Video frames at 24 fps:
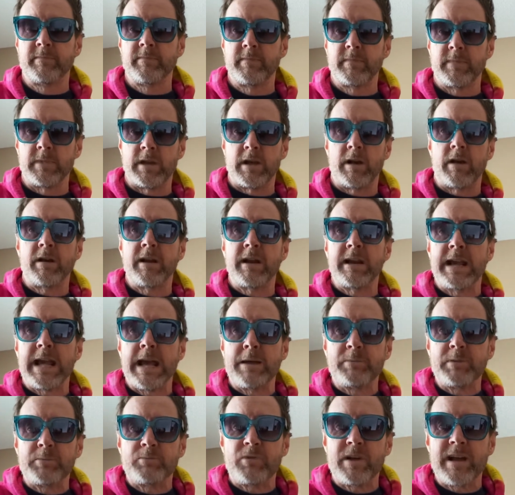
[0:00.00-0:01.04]
All right,
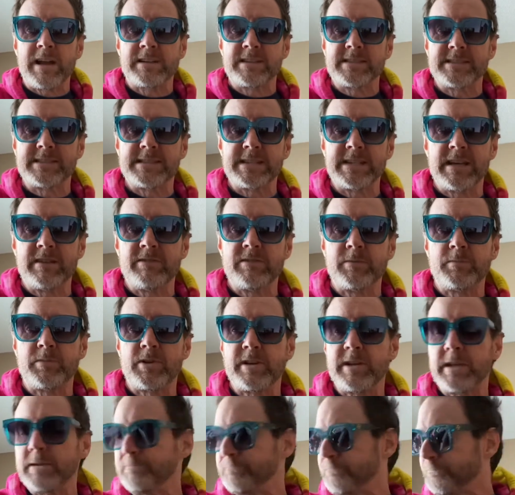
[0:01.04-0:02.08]
happy practicing, everybody.